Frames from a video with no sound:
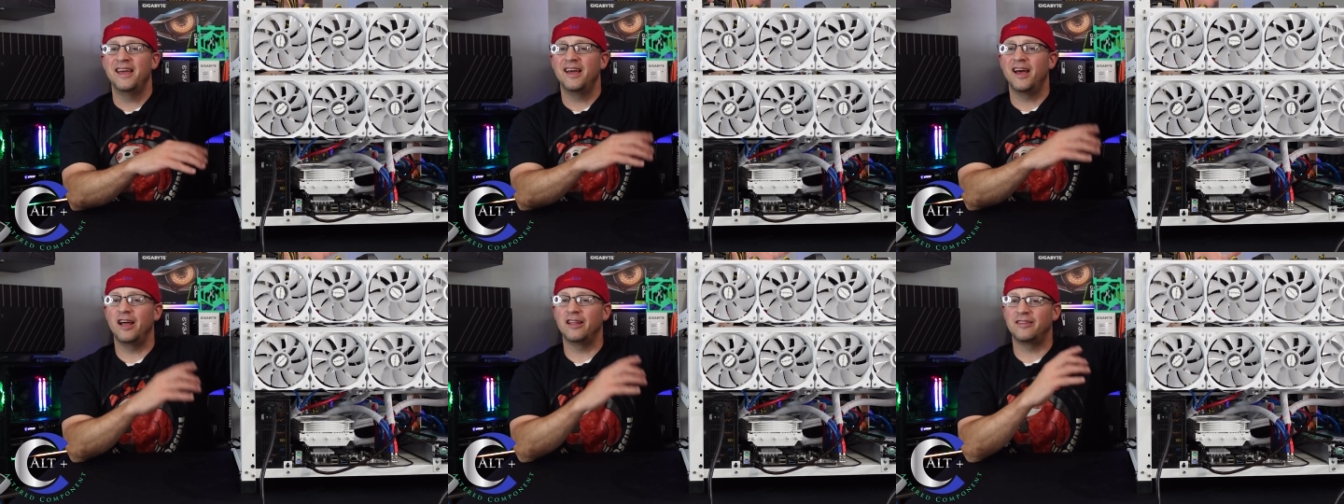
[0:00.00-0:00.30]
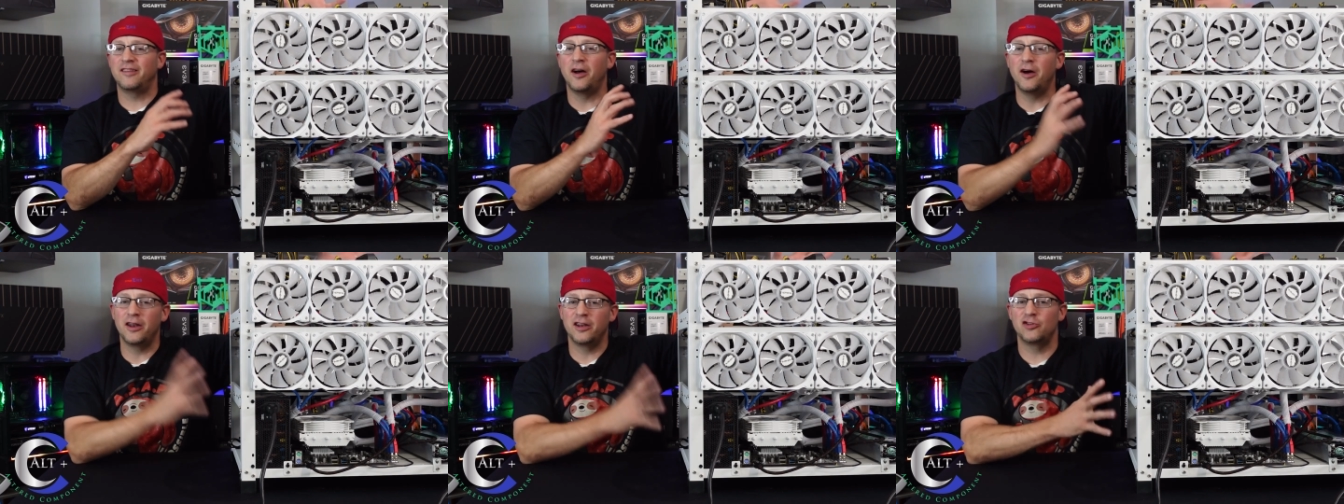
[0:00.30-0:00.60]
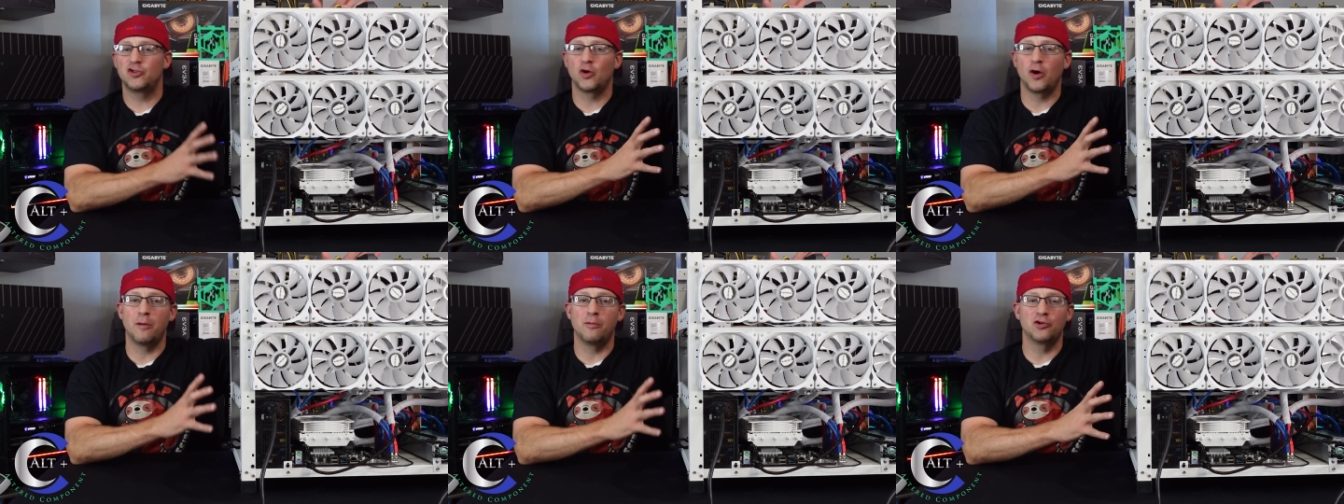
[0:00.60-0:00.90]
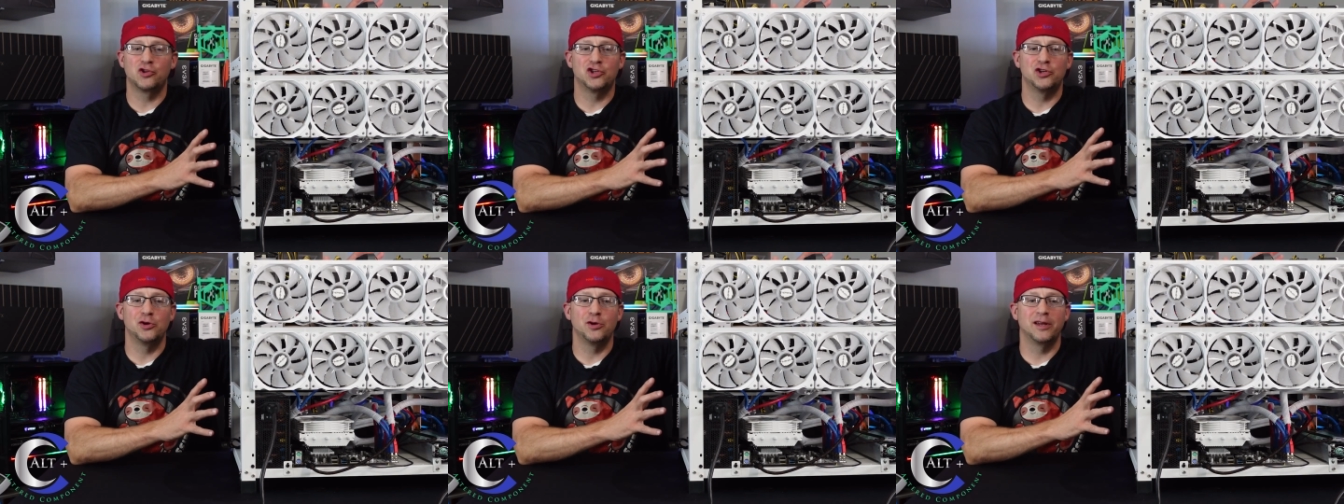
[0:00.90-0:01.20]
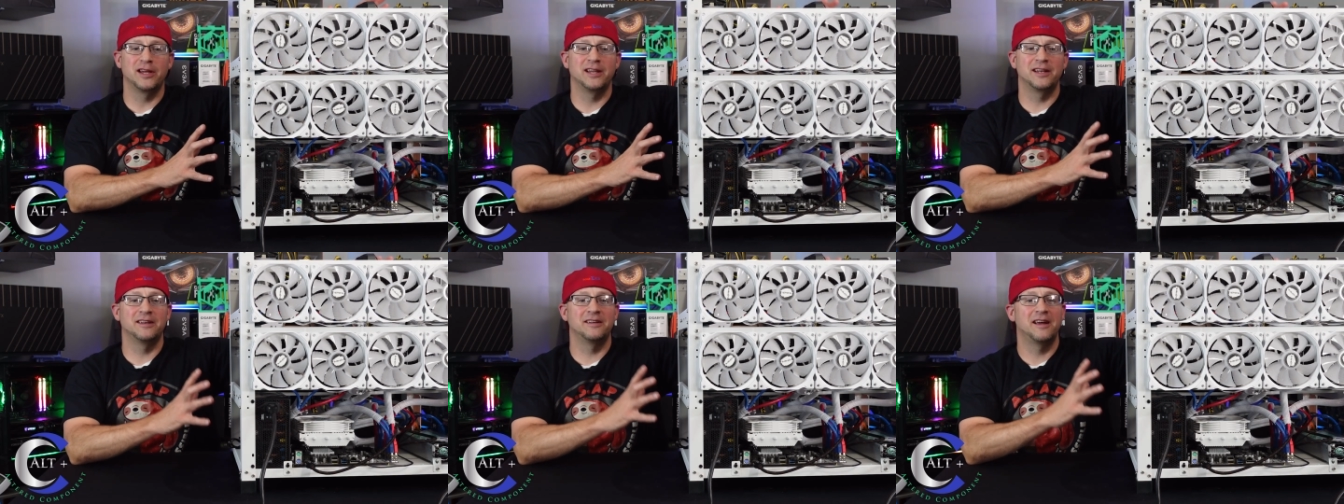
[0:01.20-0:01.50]
a ton of
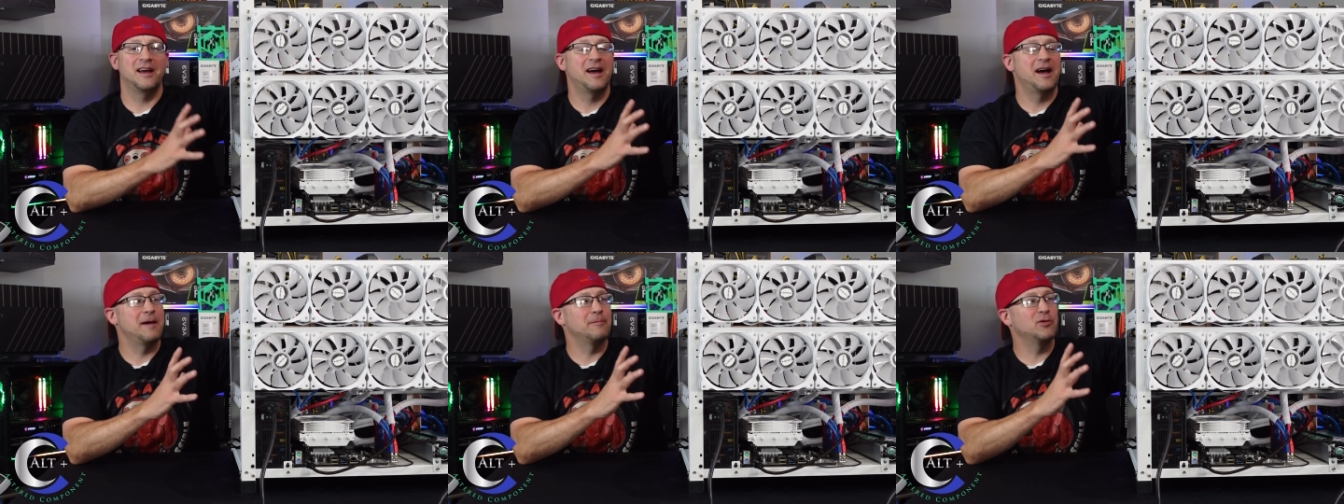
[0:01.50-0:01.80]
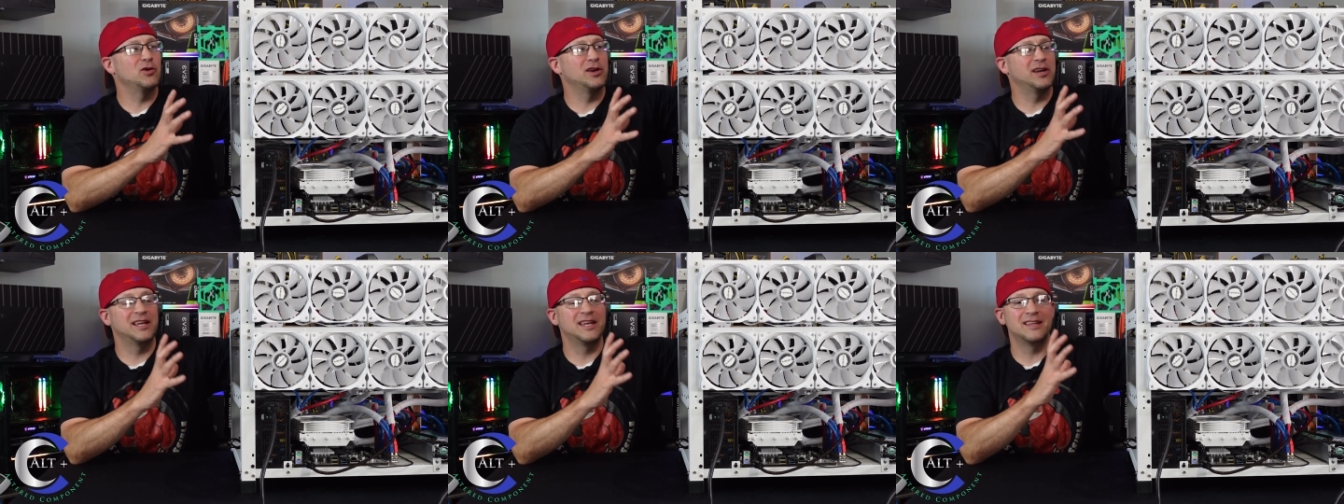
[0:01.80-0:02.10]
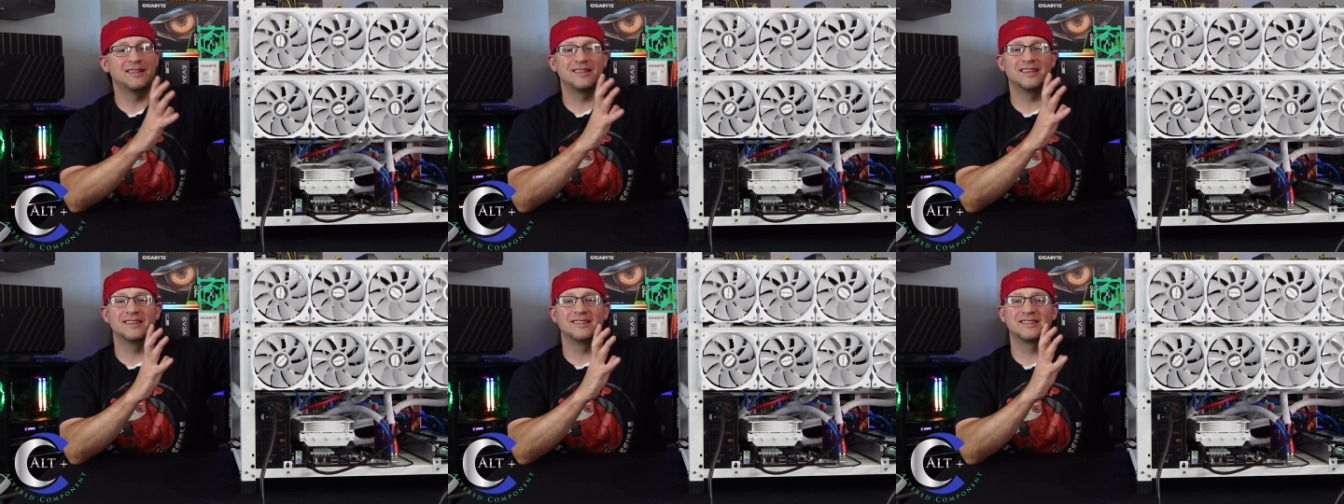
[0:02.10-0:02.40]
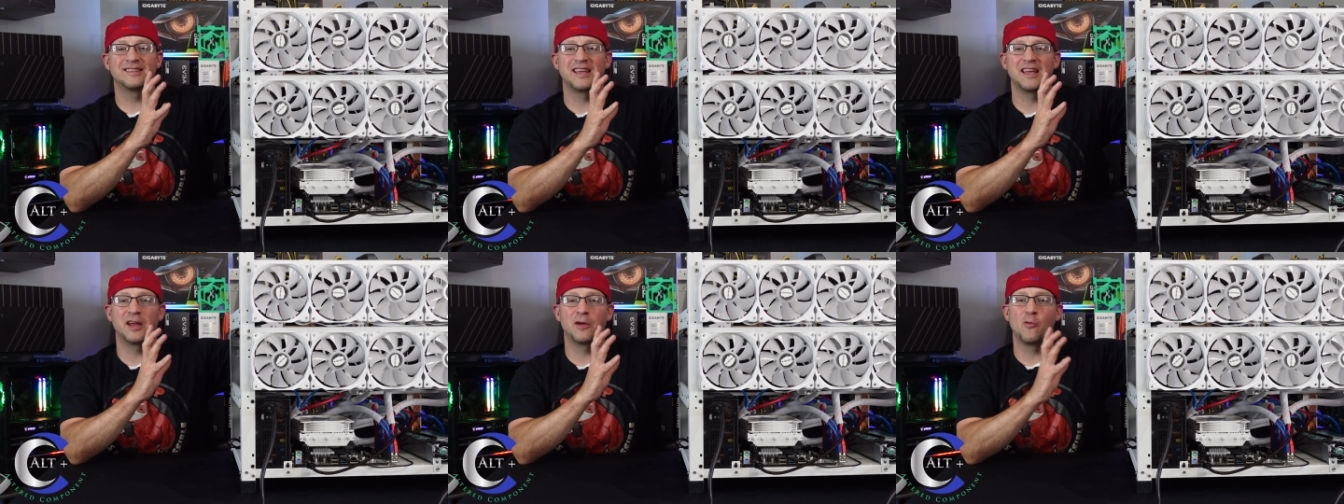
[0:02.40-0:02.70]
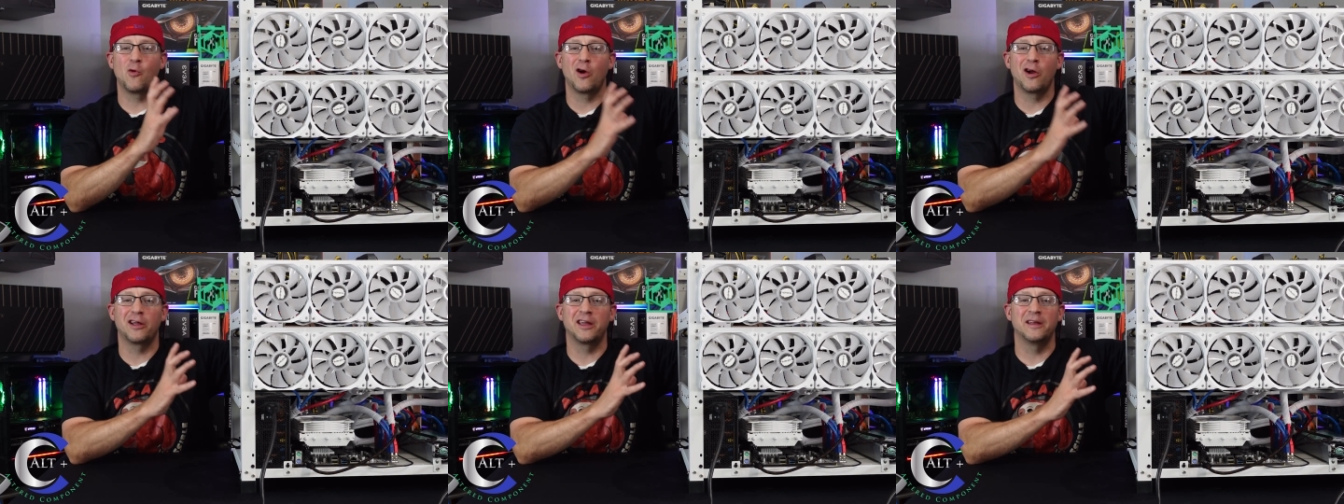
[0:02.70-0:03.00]
troubleshooting. I'm gonna get this thing
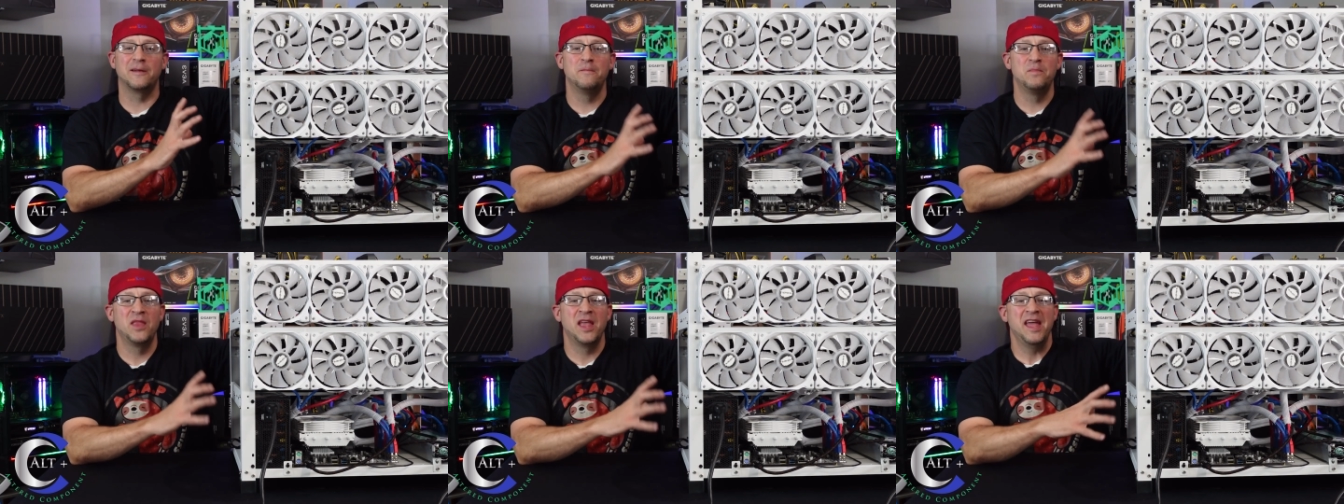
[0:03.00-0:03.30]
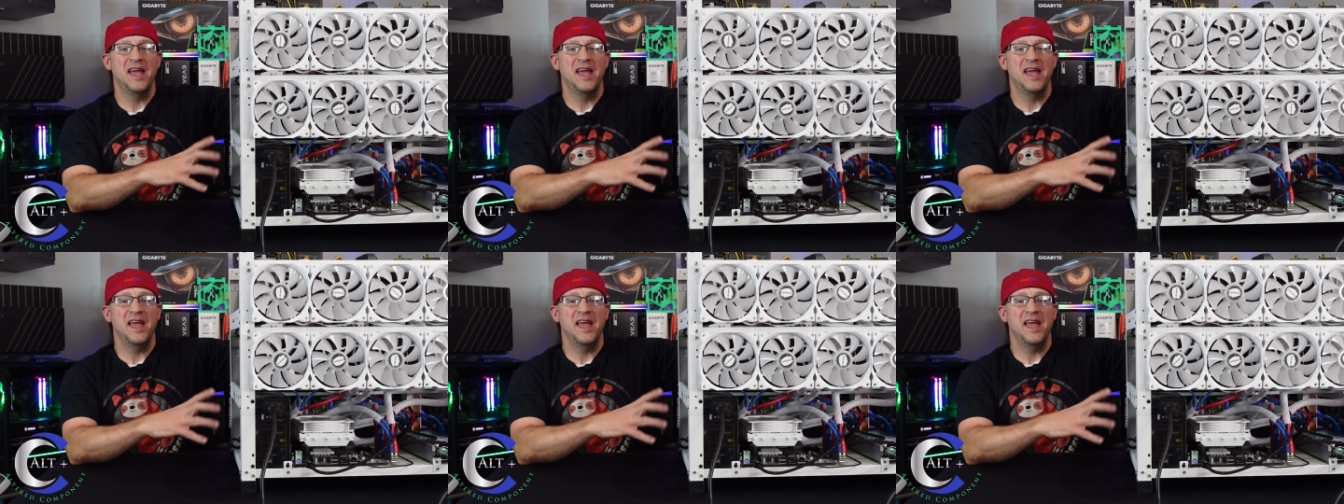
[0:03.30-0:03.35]
working.